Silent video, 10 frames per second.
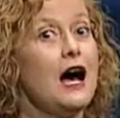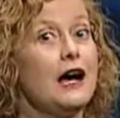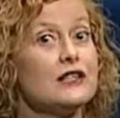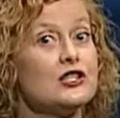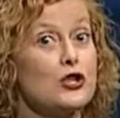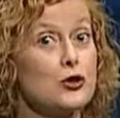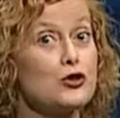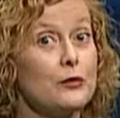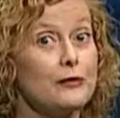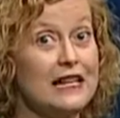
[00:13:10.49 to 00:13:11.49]
on
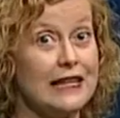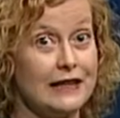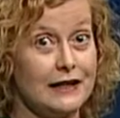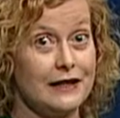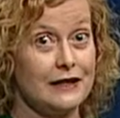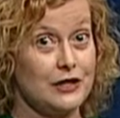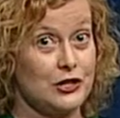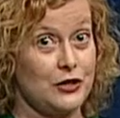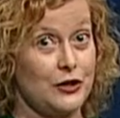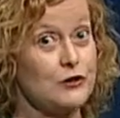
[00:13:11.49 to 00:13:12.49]
social media
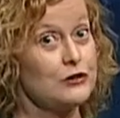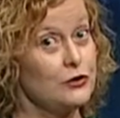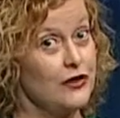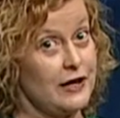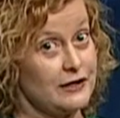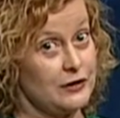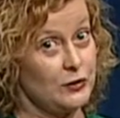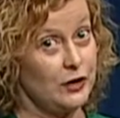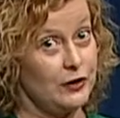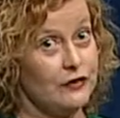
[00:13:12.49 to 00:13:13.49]
this year,
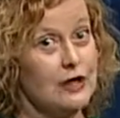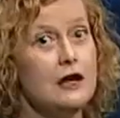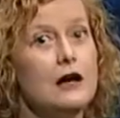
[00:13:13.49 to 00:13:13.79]
2012.